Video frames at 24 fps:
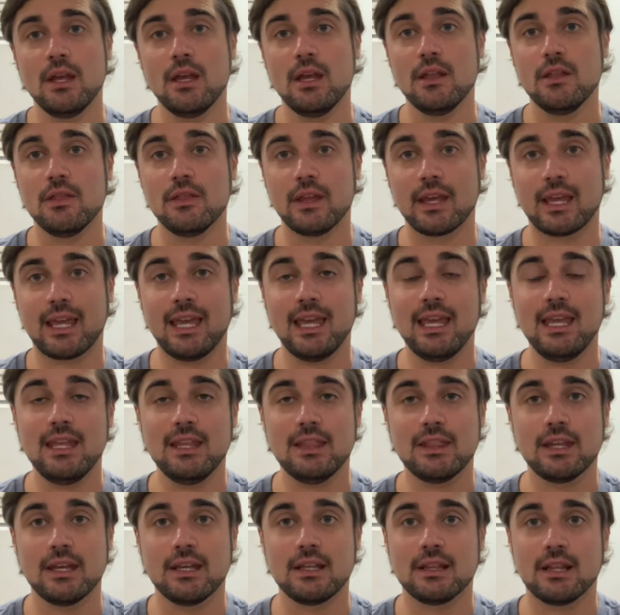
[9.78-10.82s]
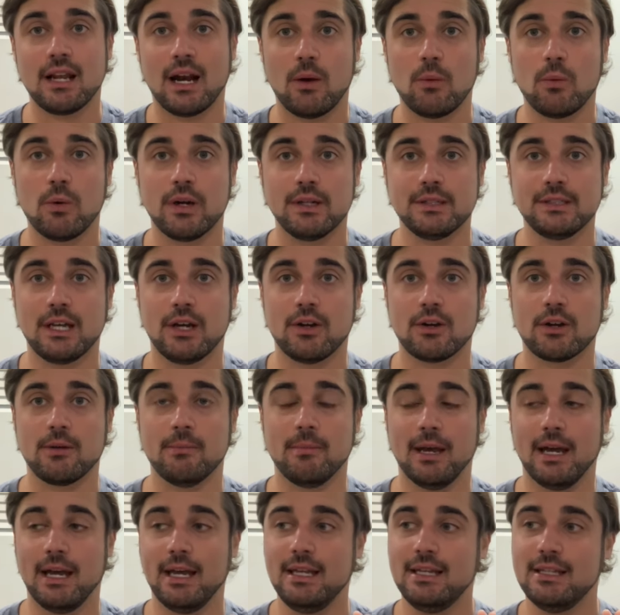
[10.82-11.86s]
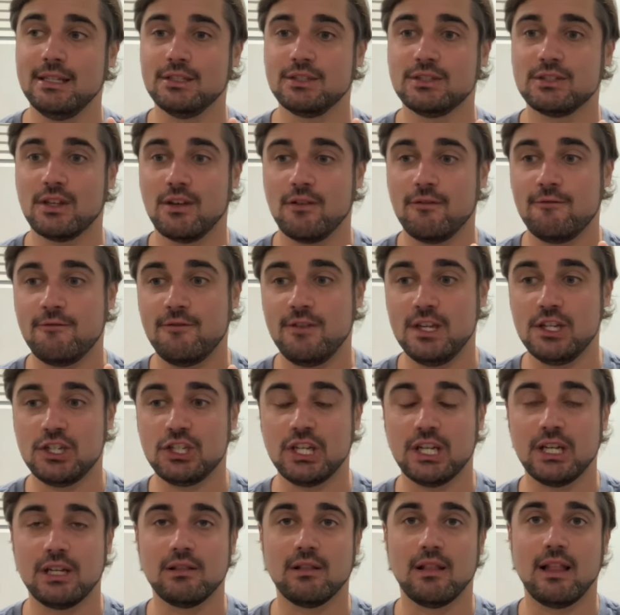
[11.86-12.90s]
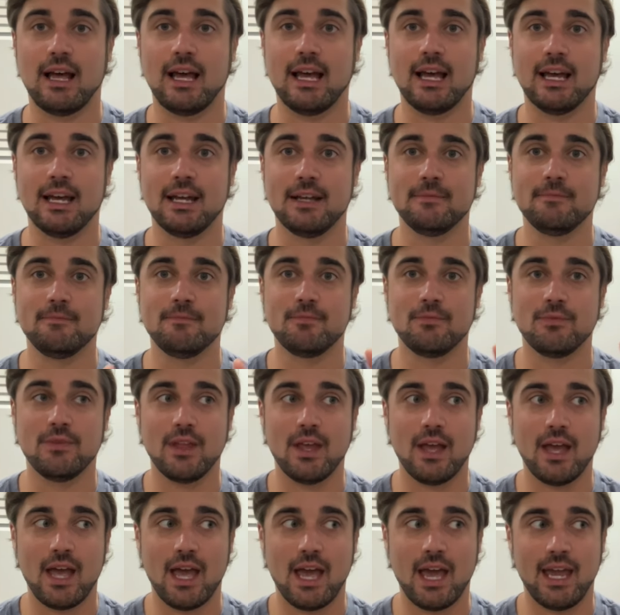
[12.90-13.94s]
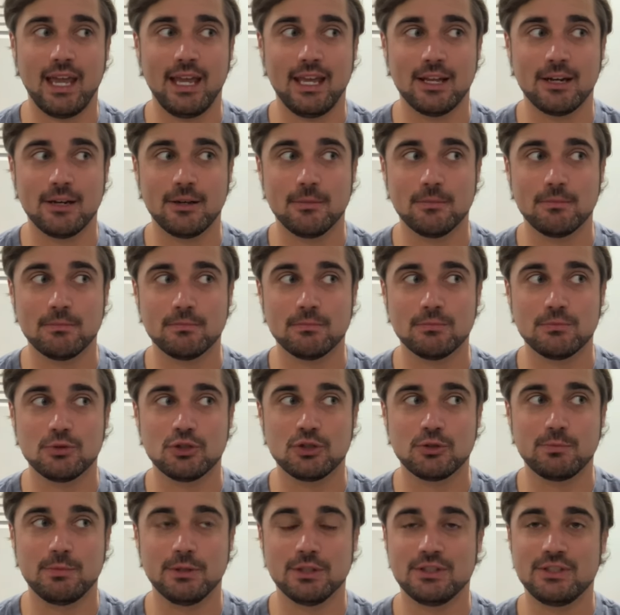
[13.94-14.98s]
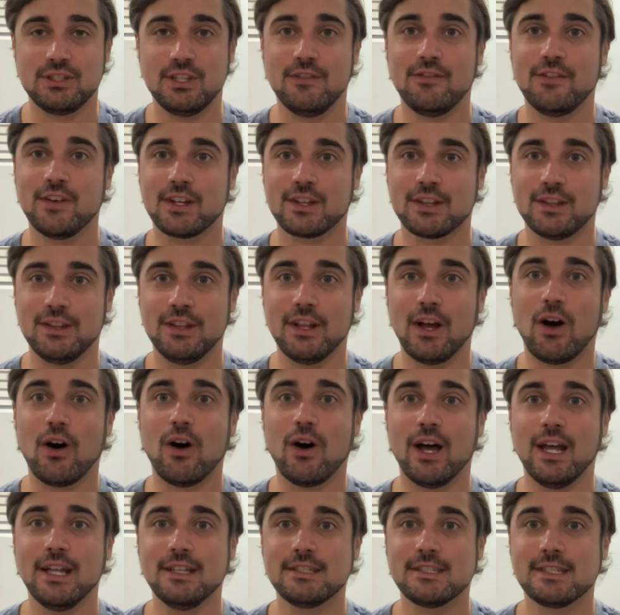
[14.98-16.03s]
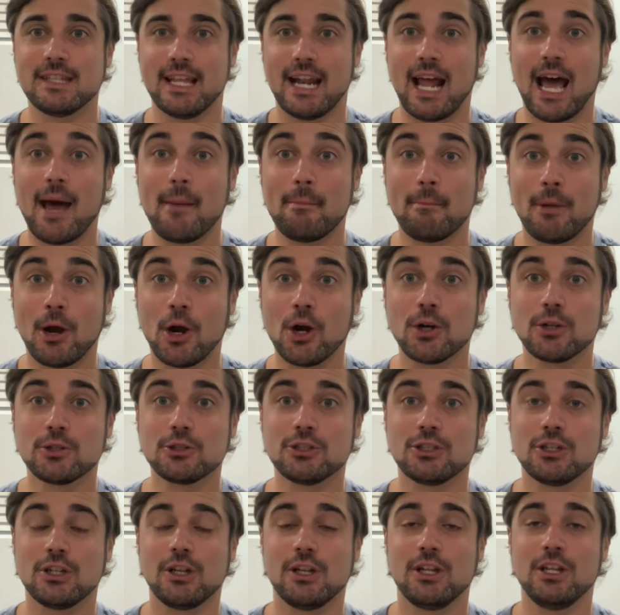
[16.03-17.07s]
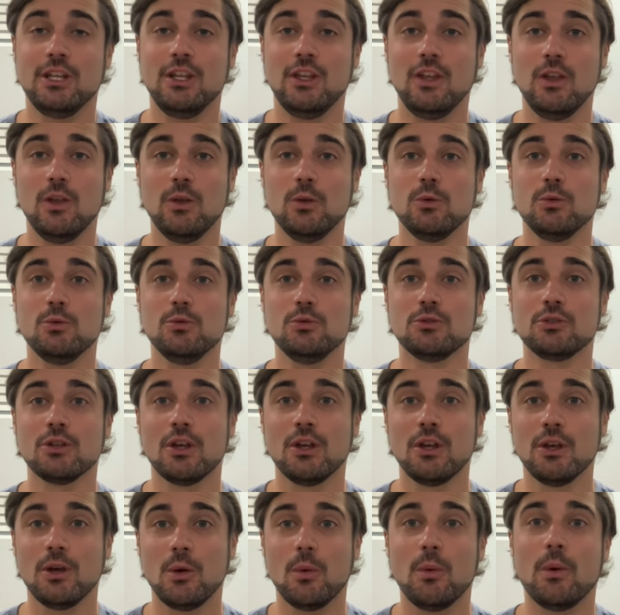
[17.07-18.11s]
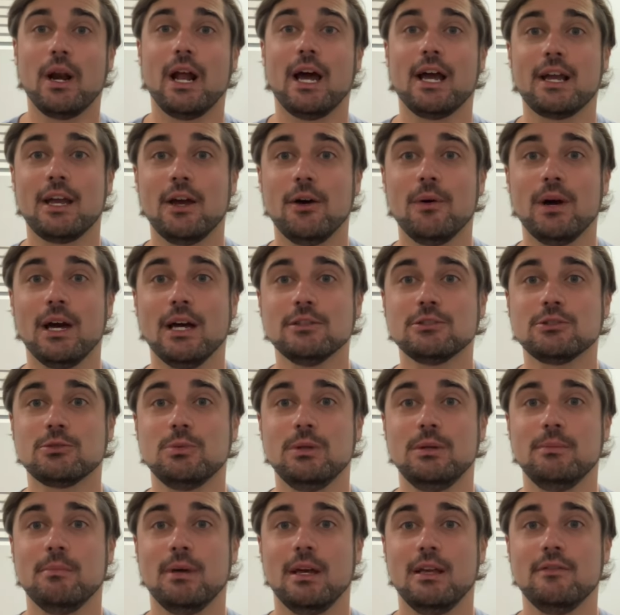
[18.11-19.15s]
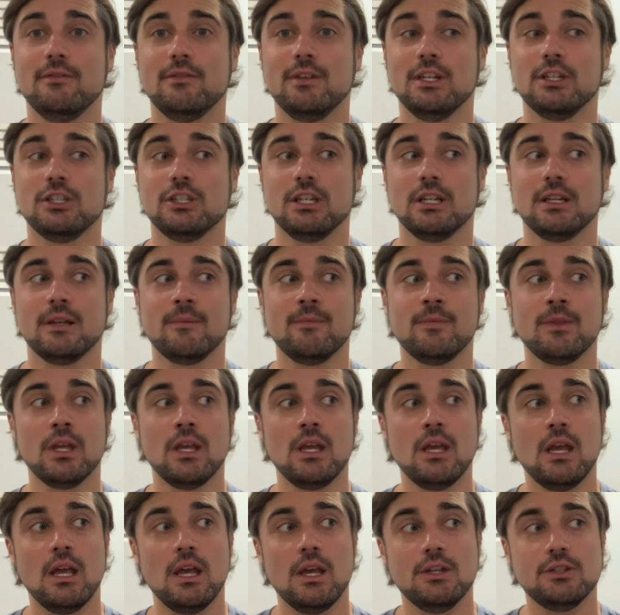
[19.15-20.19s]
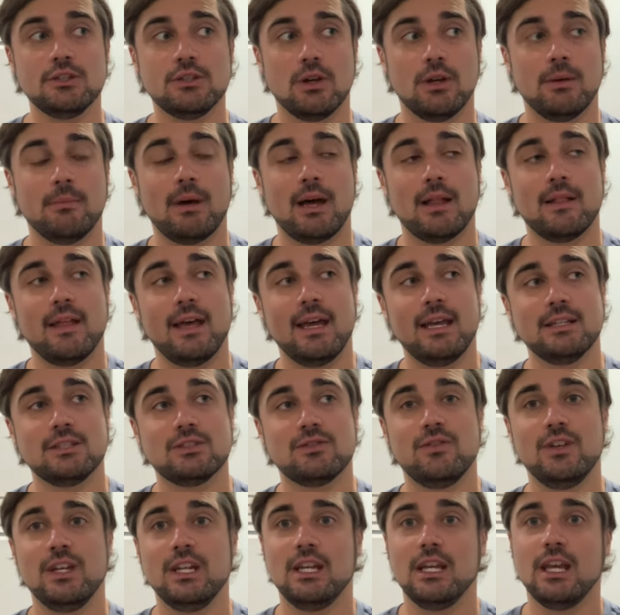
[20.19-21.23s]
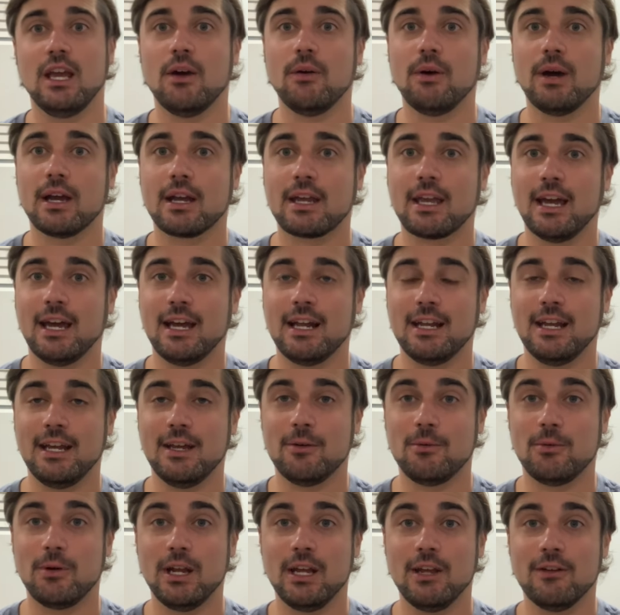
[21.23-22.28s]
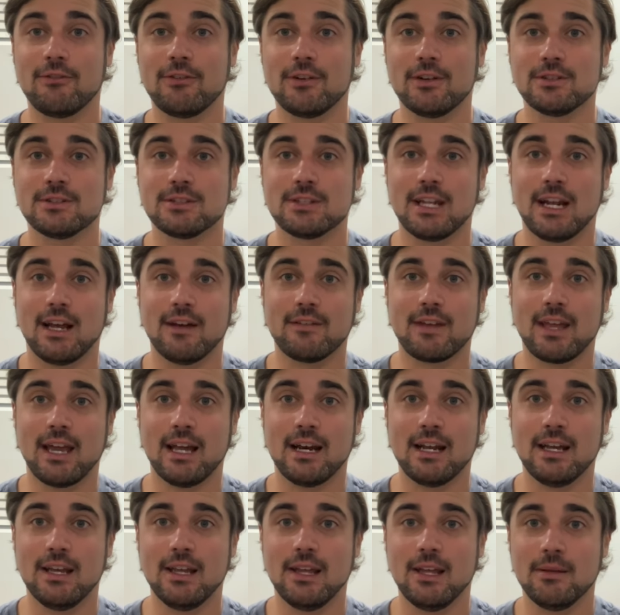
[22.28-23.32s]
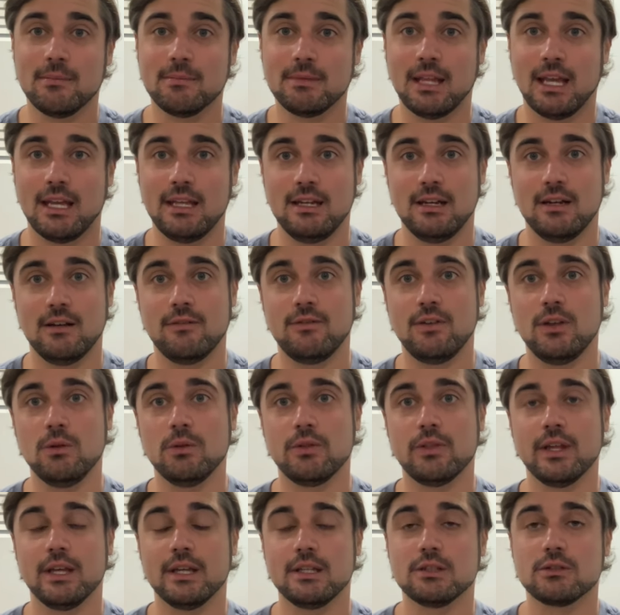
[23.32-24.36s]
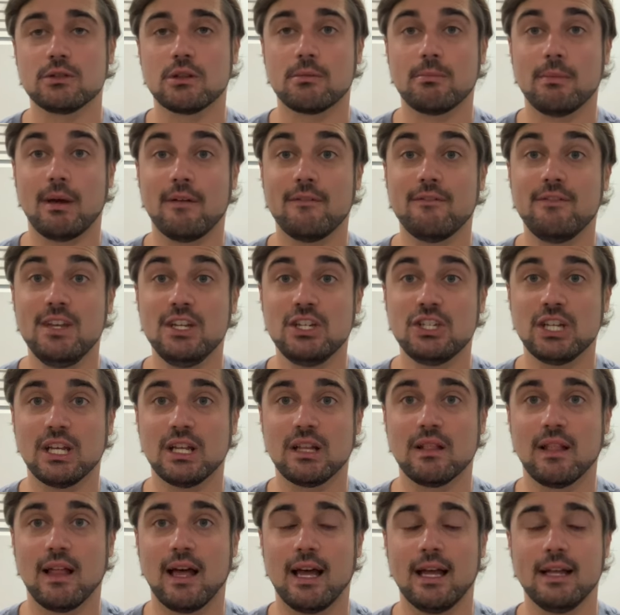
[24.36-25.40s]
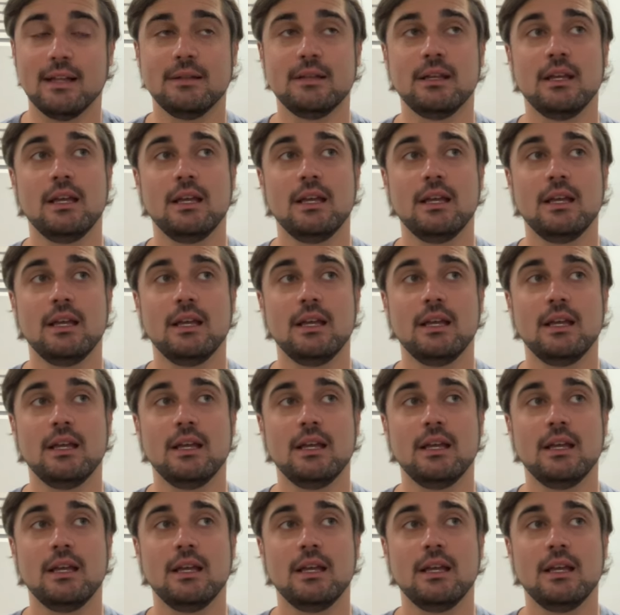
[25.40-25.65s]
the key thing that I want to talk about is fishing line and specific knots that I personally use when I go out swimbait fishing. So in my last video, I kind of had referenced that I've kind of updated a few things with my fishing line.